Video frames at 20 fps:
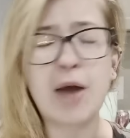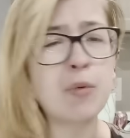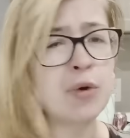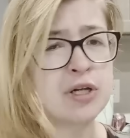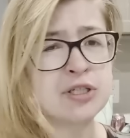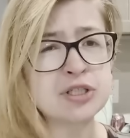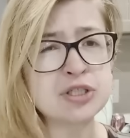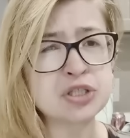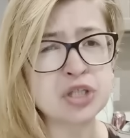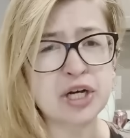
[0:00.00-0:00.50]

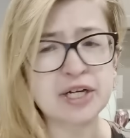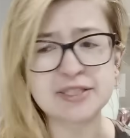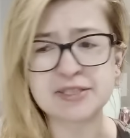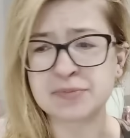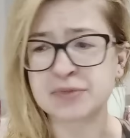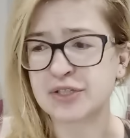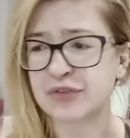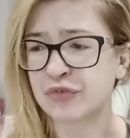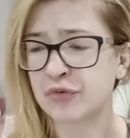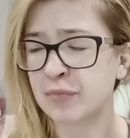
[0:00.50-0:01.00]
wanted to try
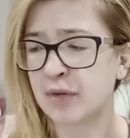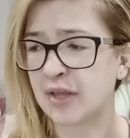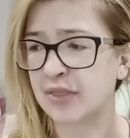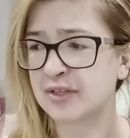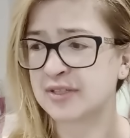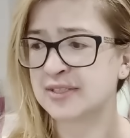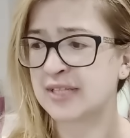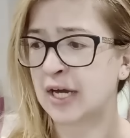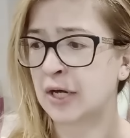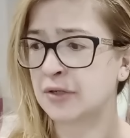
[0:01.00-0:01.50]
some different
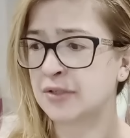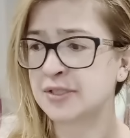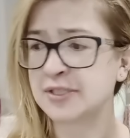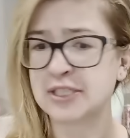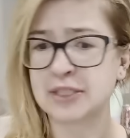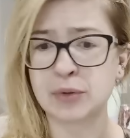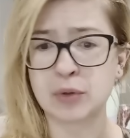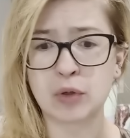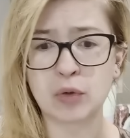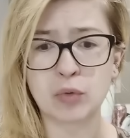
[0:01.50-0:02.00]
methods out and
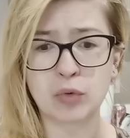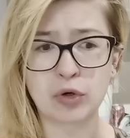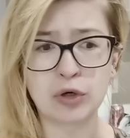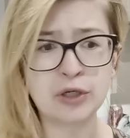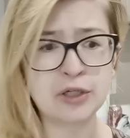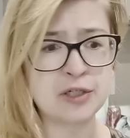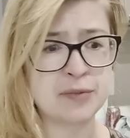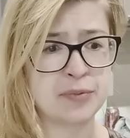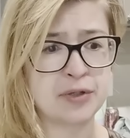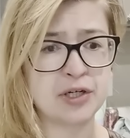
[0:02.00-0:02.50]
see what
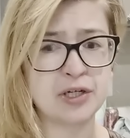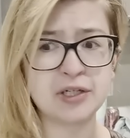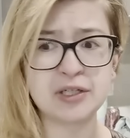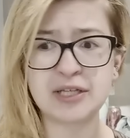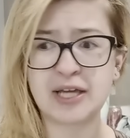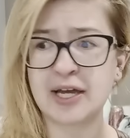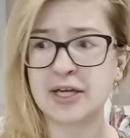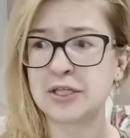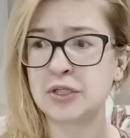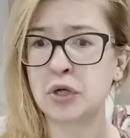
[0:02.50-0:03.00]
worked,
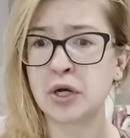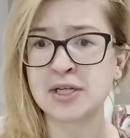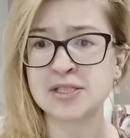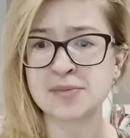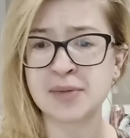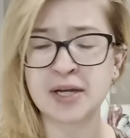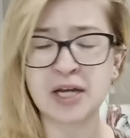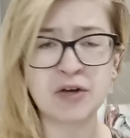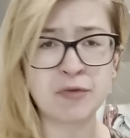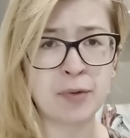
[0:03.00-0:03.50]
but yeah, you guys
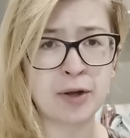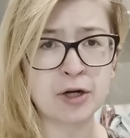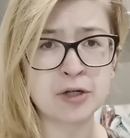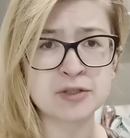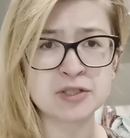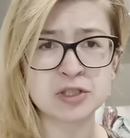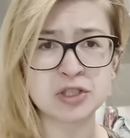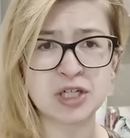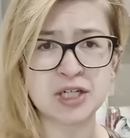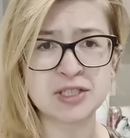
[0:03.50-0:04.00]
might have better
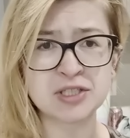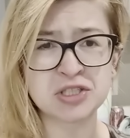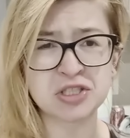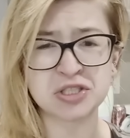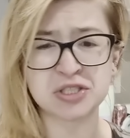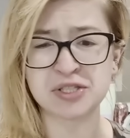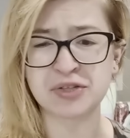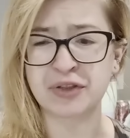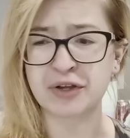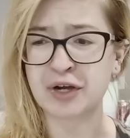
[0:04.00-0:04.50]

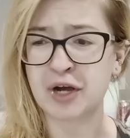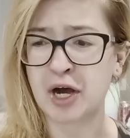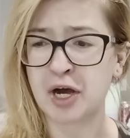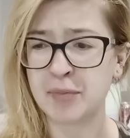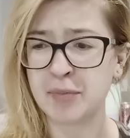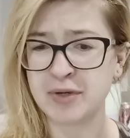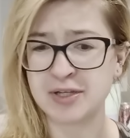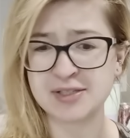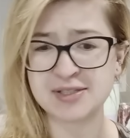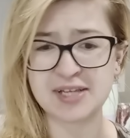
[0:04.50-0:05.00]
suggestions in the
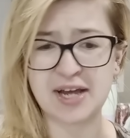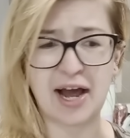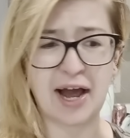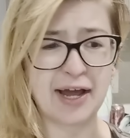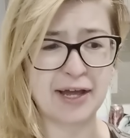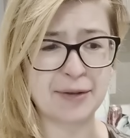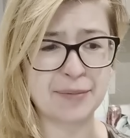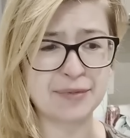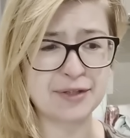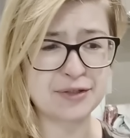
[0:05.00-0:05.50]
comments. I
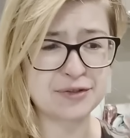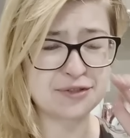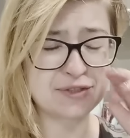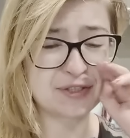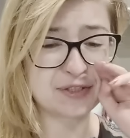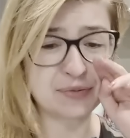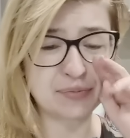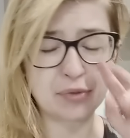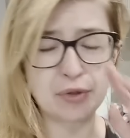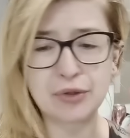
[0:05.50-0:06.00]
am used
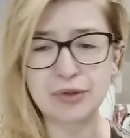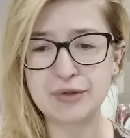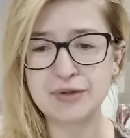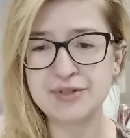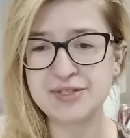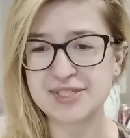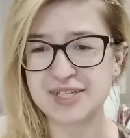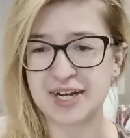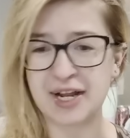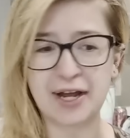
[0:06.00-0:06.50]
to
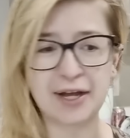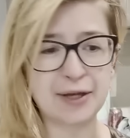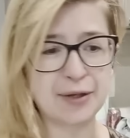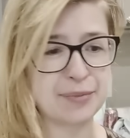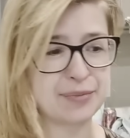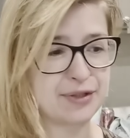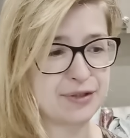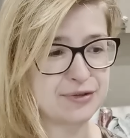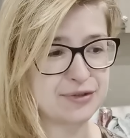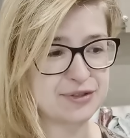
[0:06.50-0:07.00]
molds and I
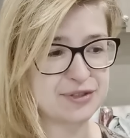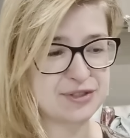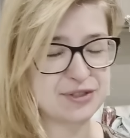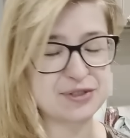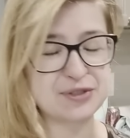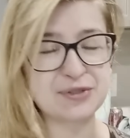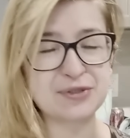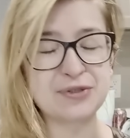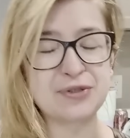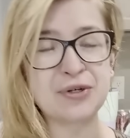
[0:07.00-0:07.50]
am used
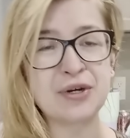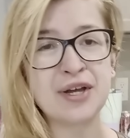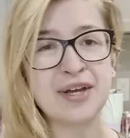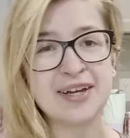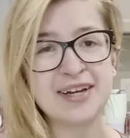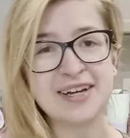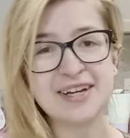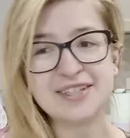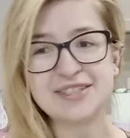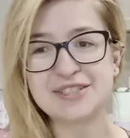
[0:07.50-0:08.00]
to
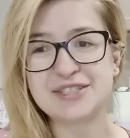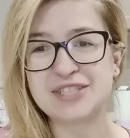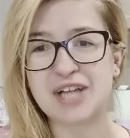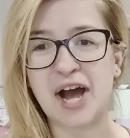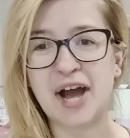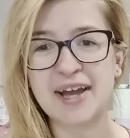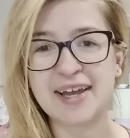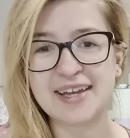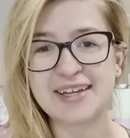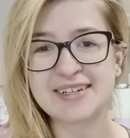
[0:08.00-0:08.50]

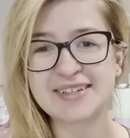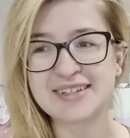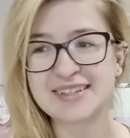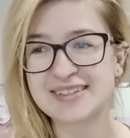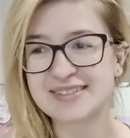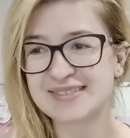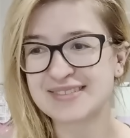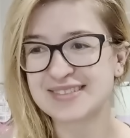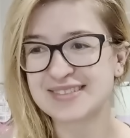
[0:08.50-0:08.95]
giant